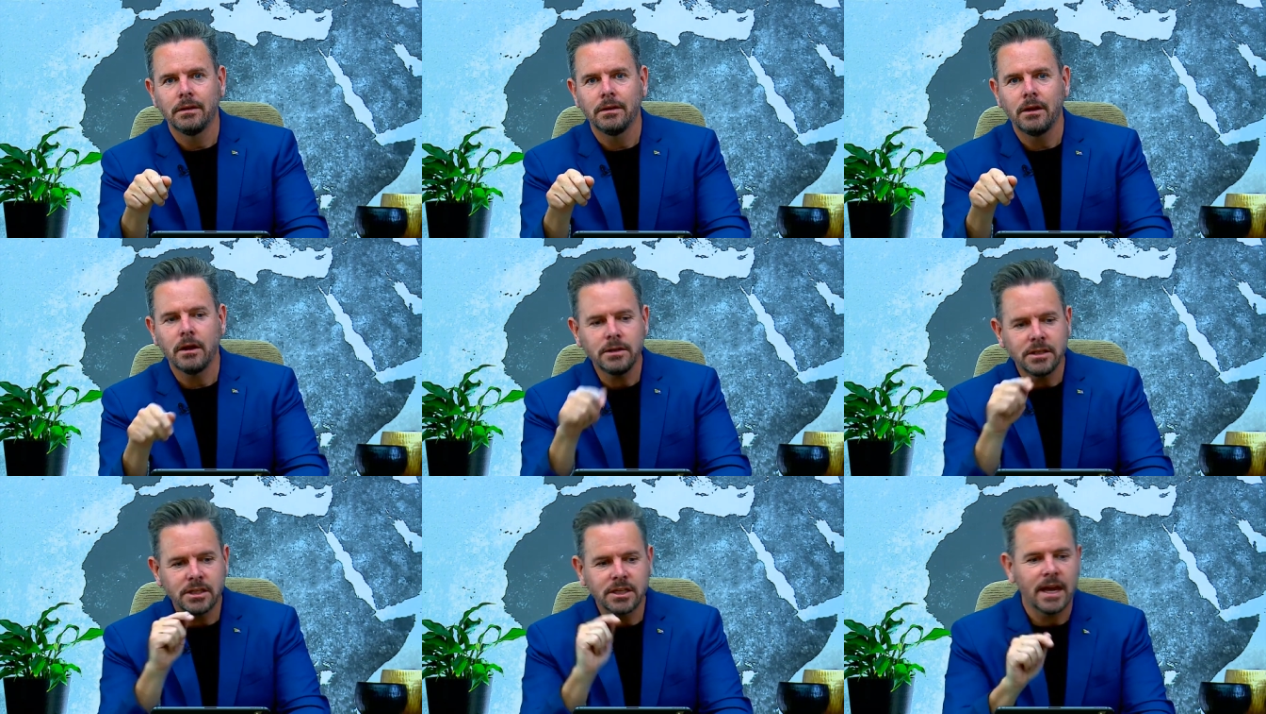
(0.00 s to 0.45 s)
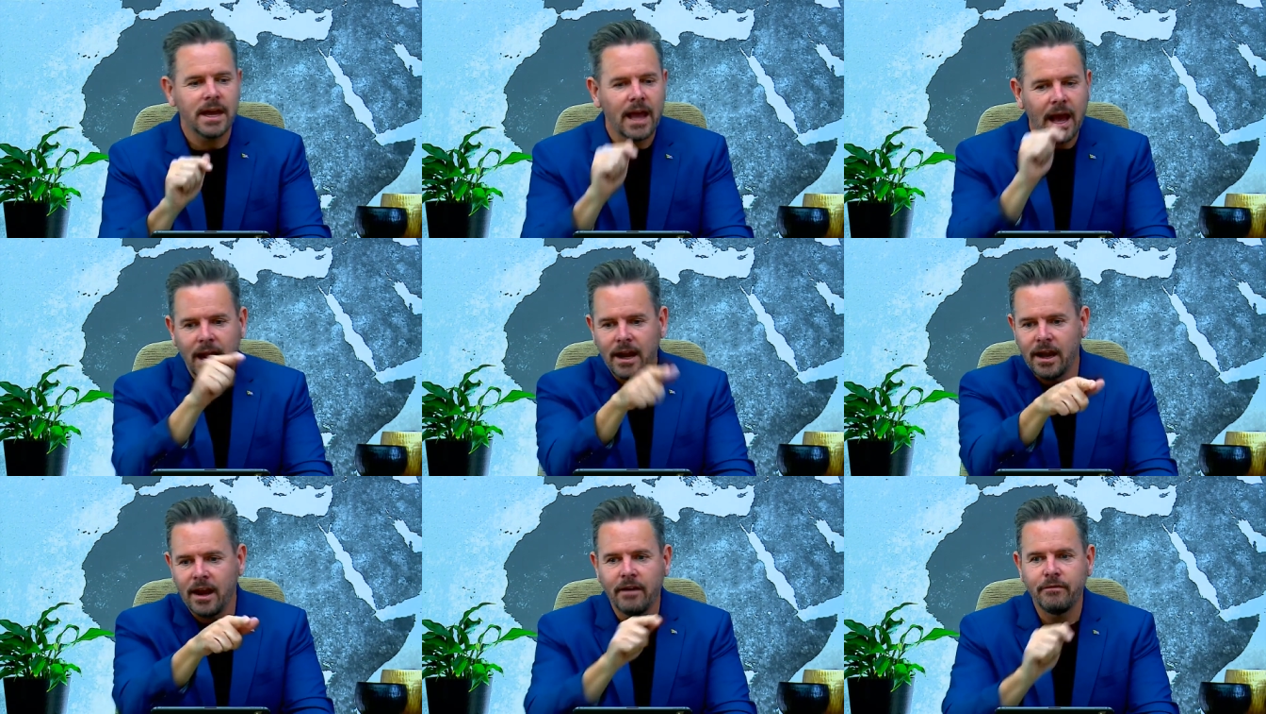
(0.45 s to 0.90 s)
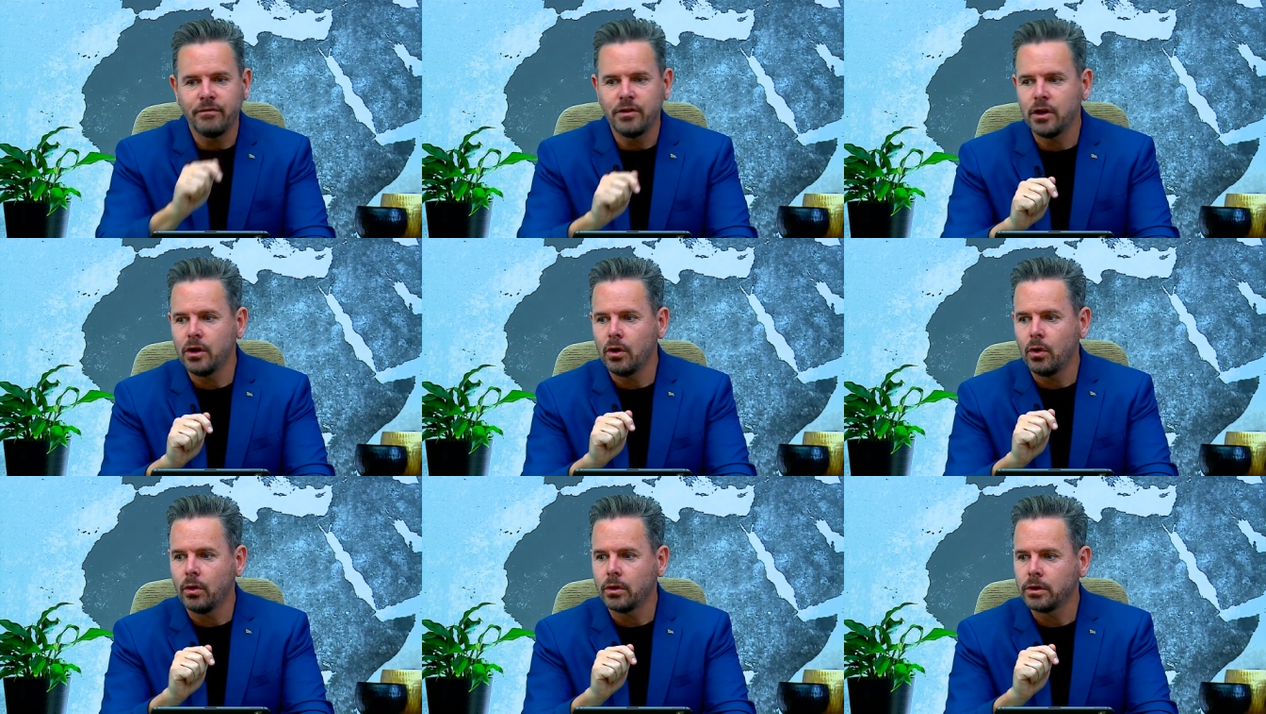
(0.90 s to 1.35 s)
Don't say, I love
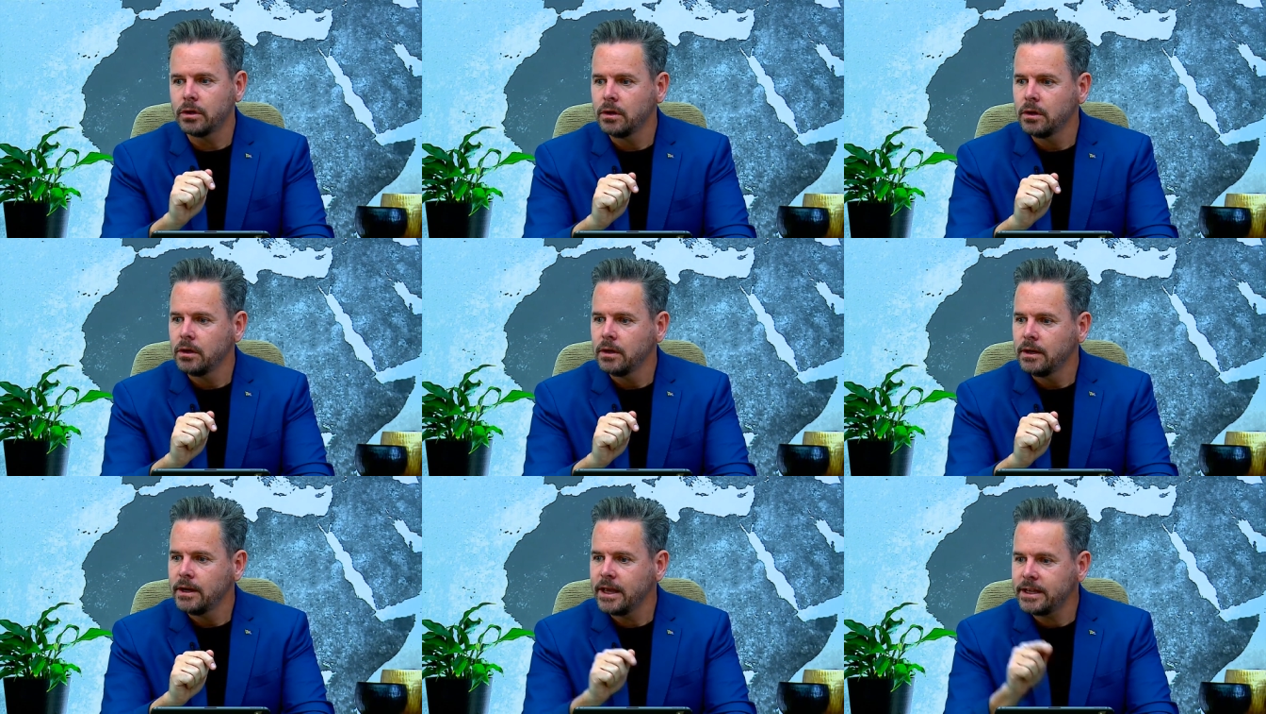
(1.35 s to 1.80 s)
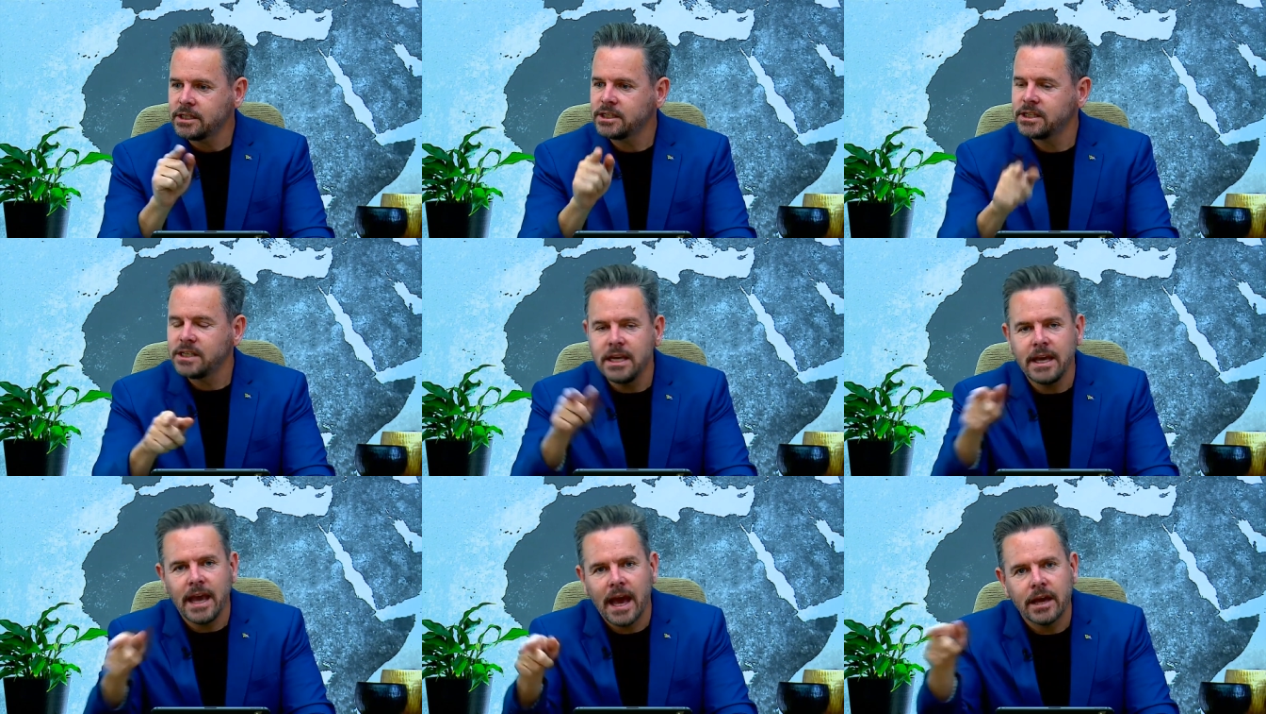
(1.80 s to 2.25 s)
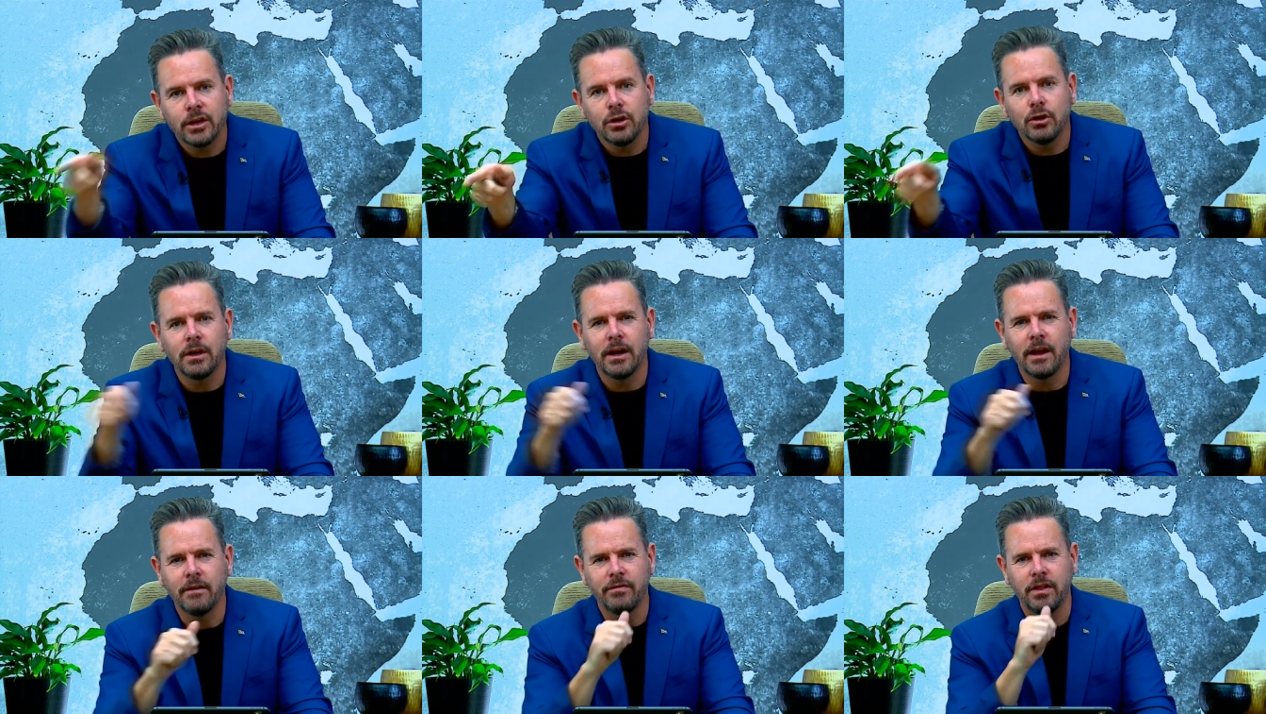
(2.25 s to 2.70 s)
you, Lord. Let's see how
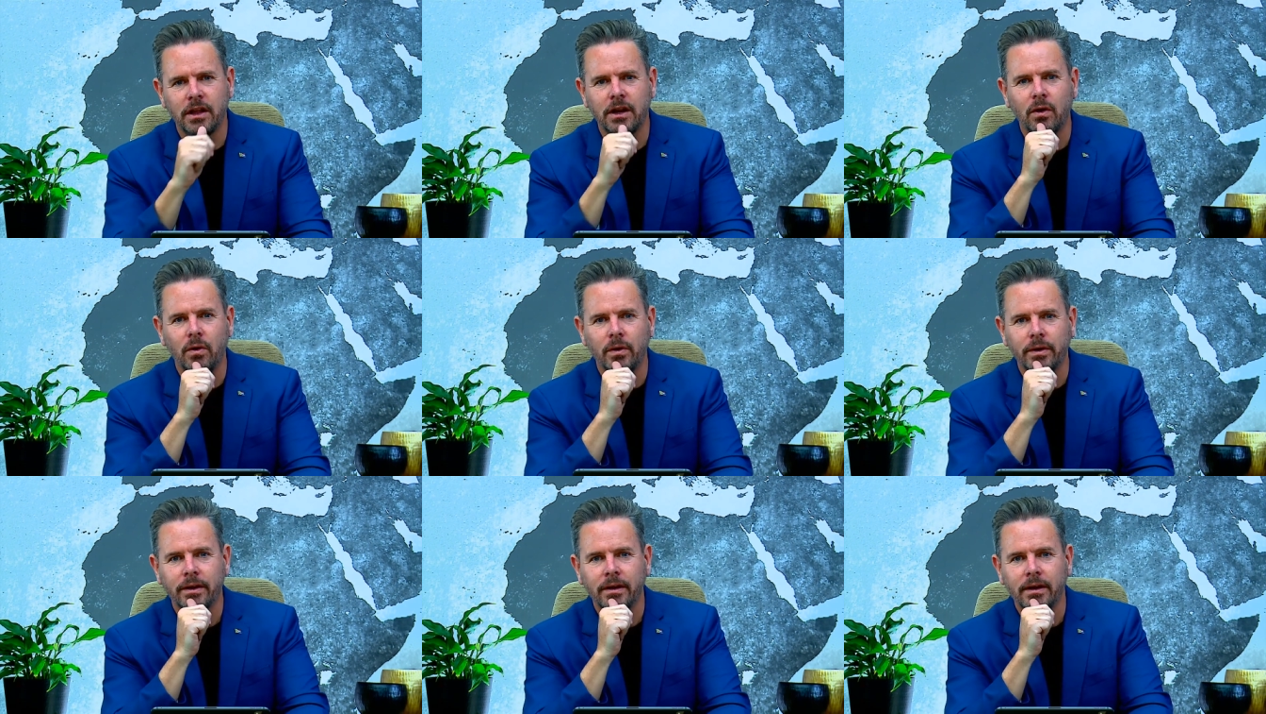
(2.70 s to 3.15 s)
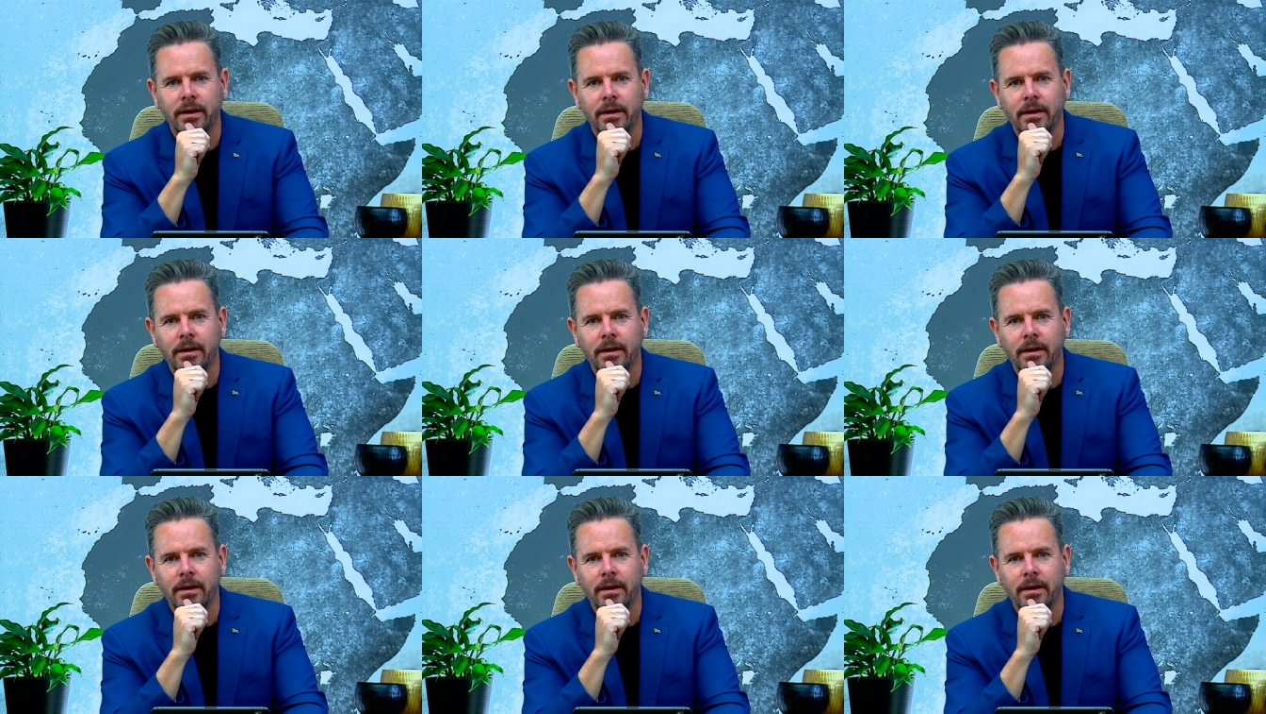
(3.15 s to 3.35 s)
you love the Lord.